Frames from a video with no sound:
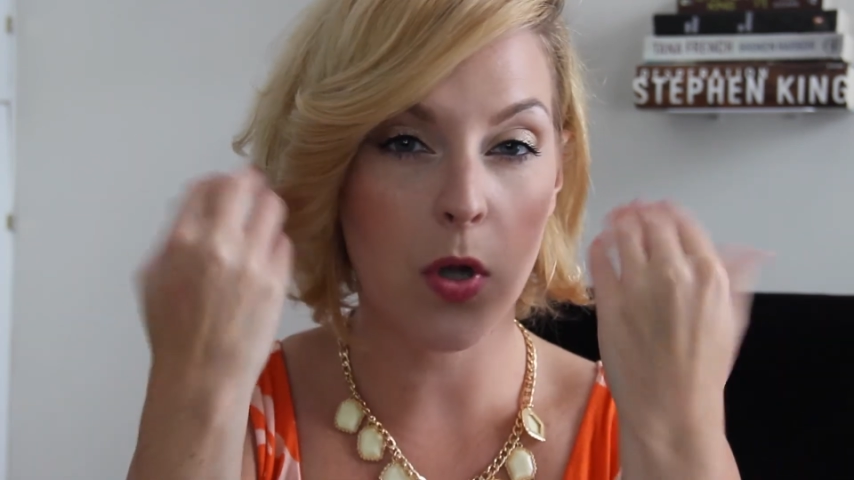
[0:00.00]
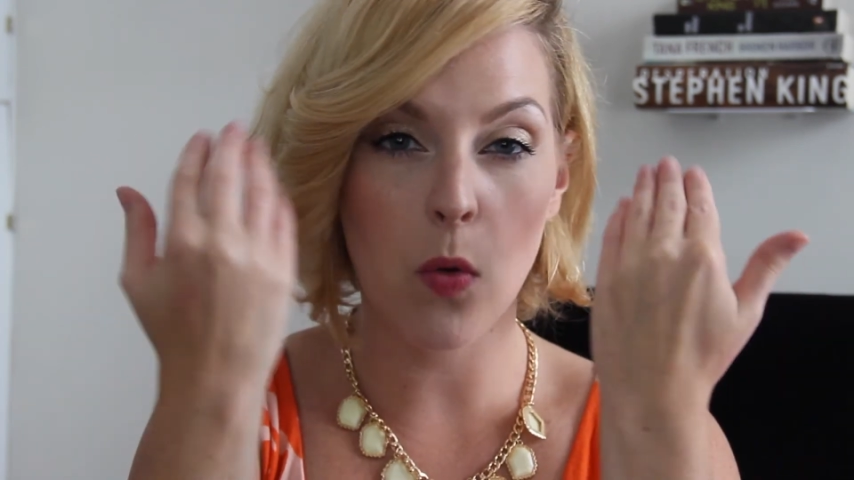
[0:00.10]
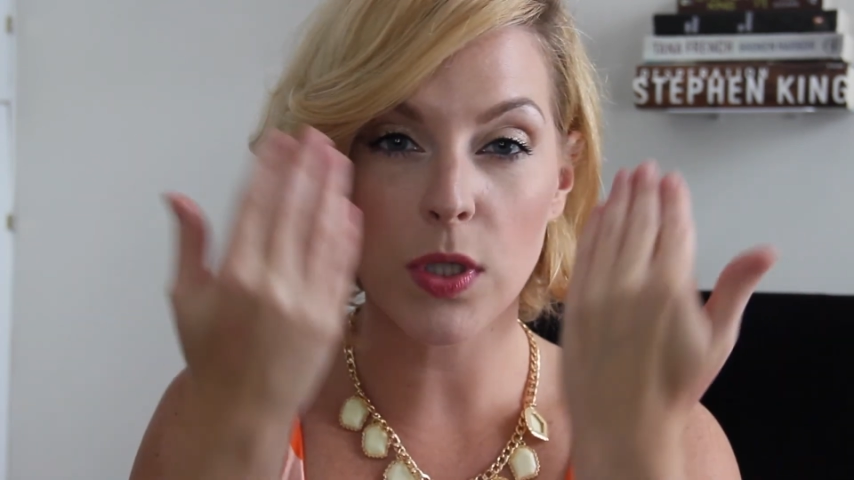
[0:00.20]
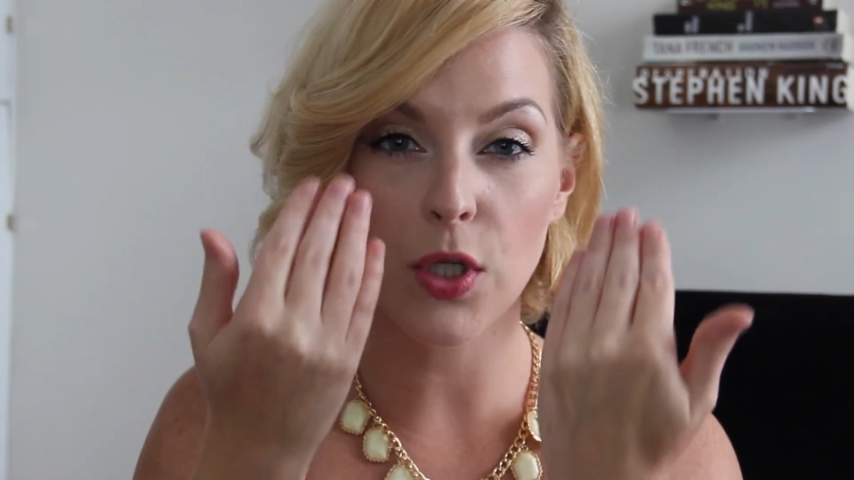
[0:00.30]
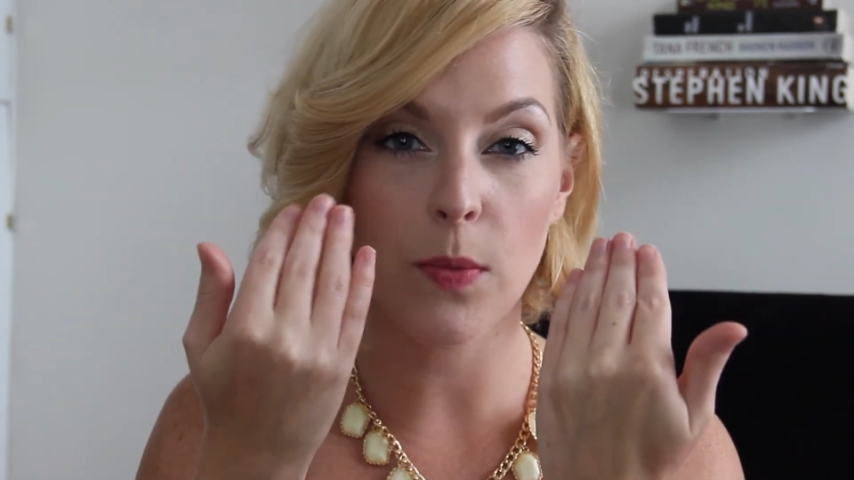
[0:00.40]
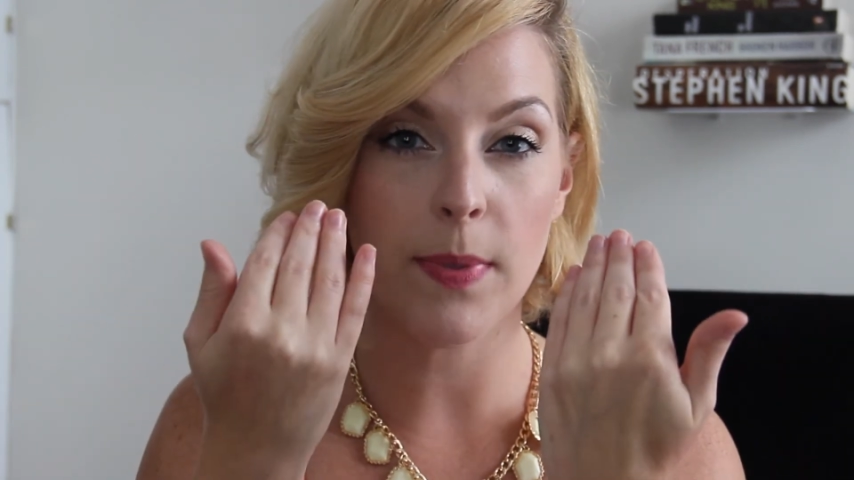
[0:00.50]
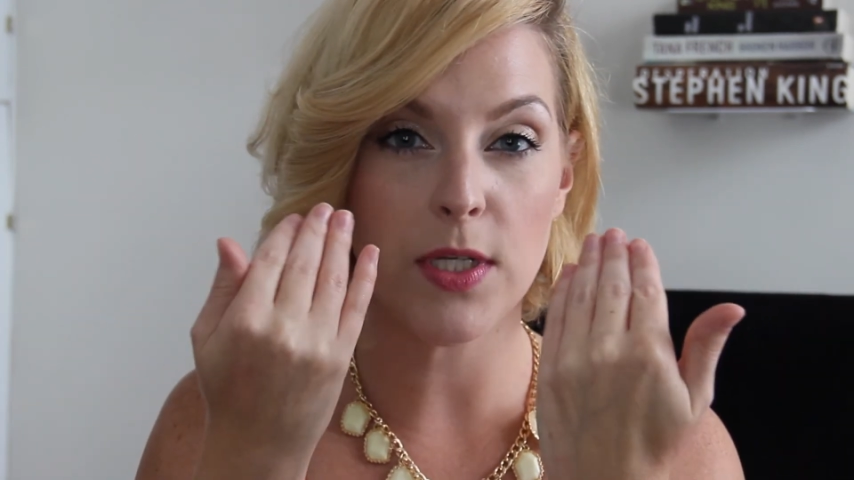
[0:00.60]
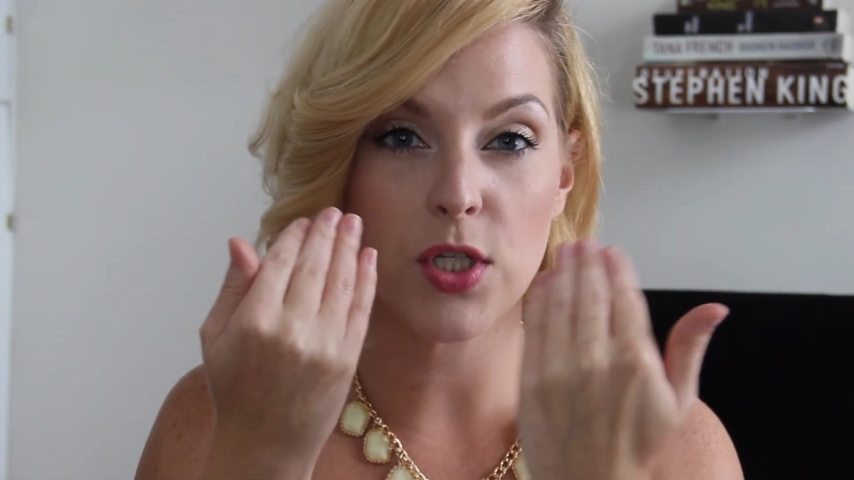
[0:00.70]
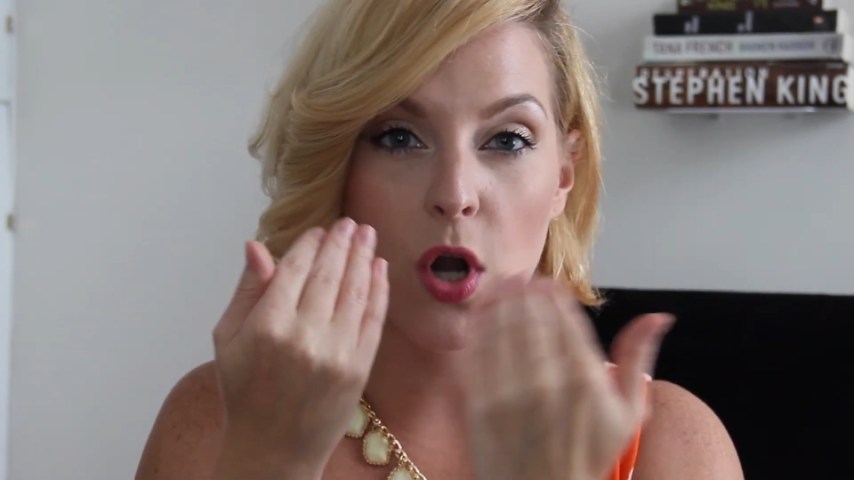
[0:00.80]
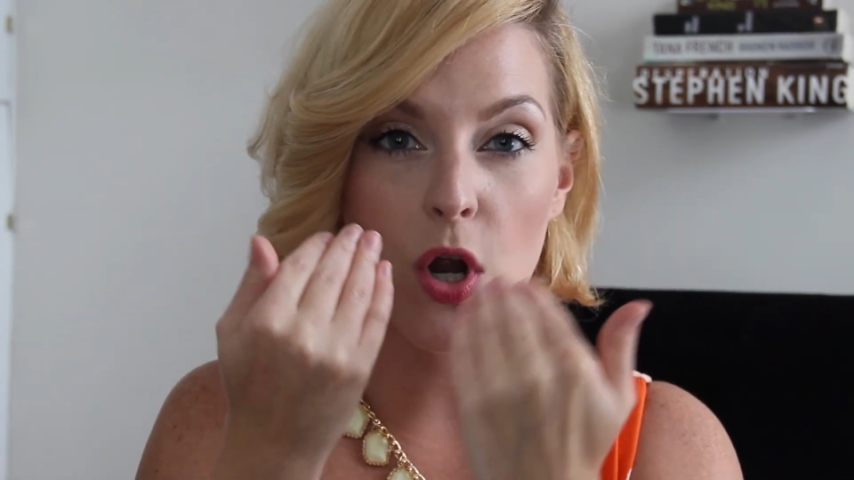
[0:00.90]
go a little
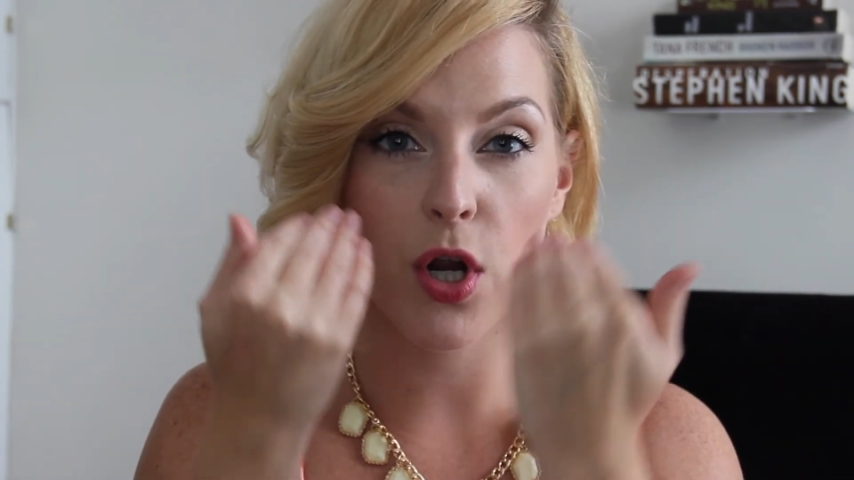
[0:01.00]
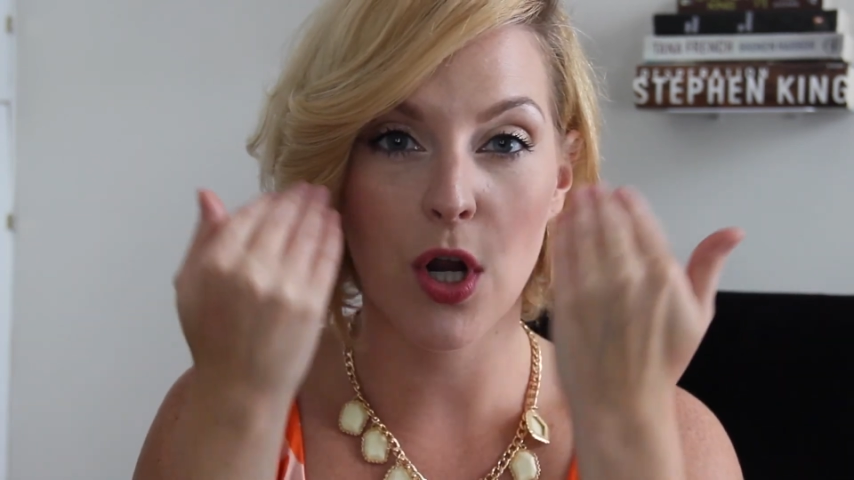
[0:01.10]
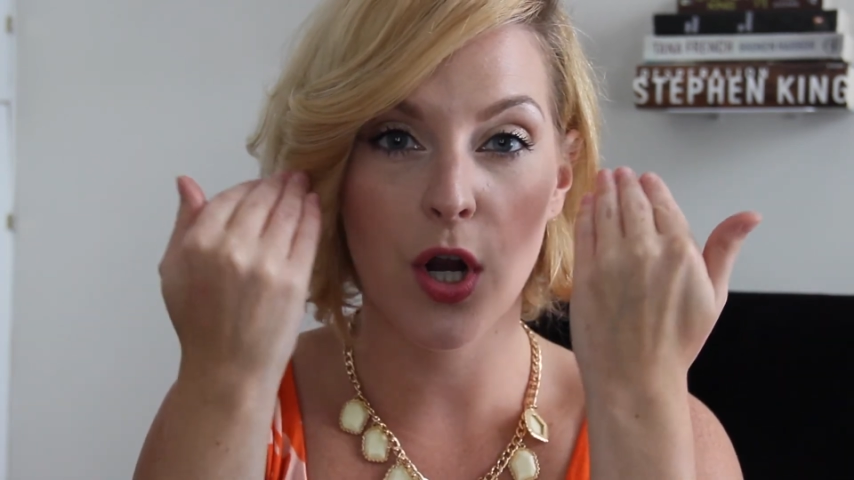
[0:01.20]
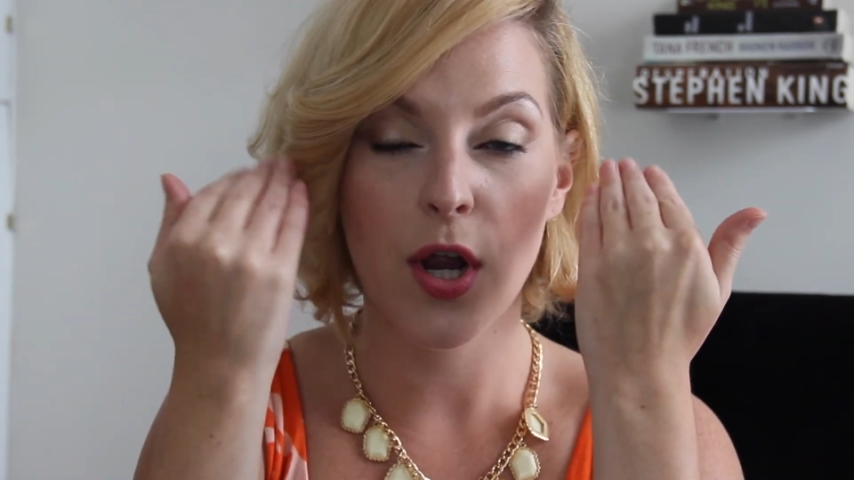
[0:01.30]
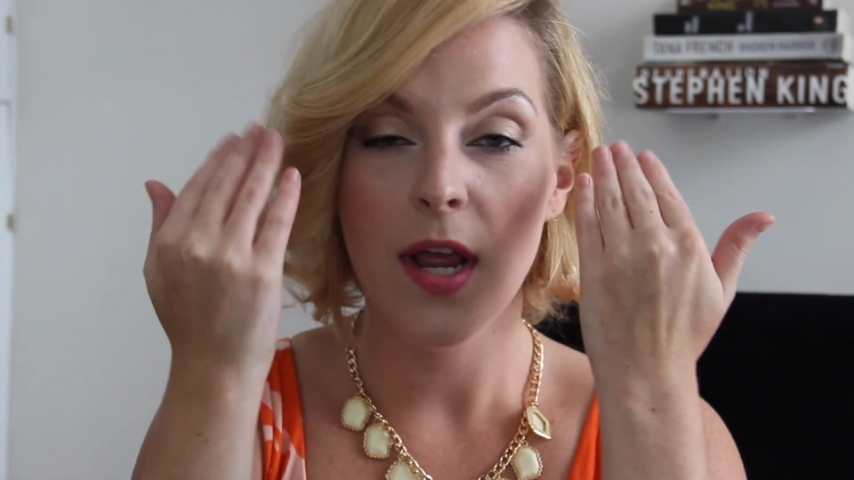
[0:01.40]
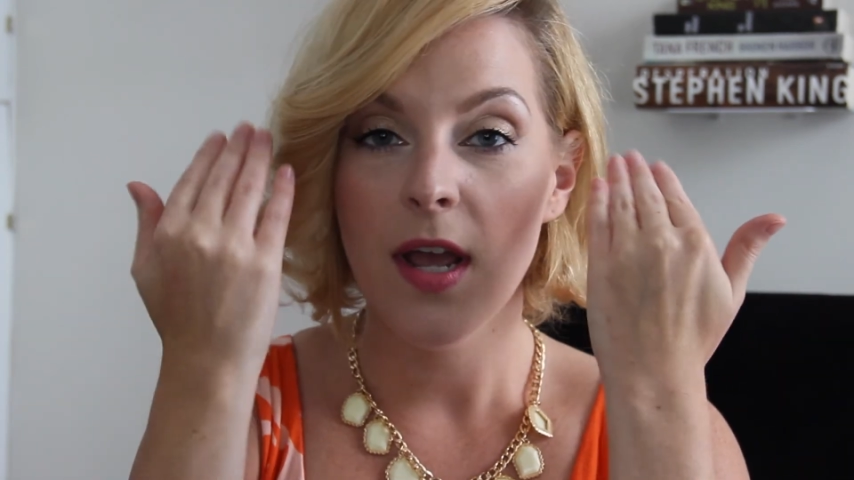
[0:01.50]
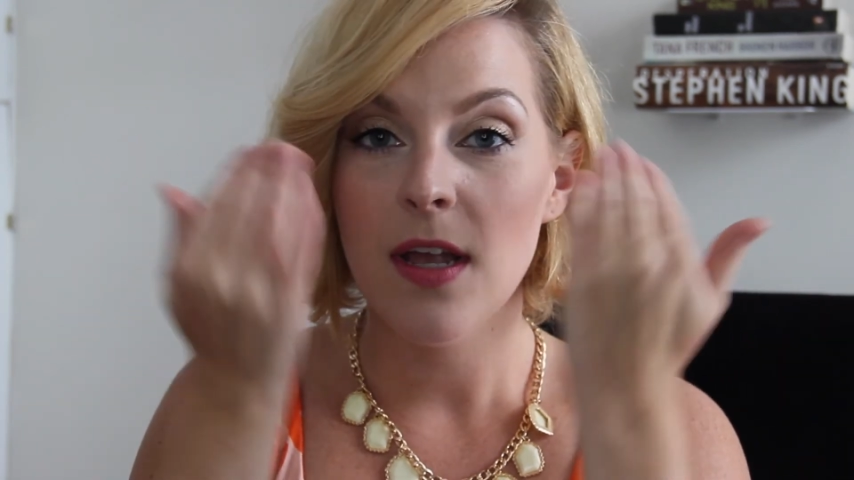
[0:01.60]
bit darker,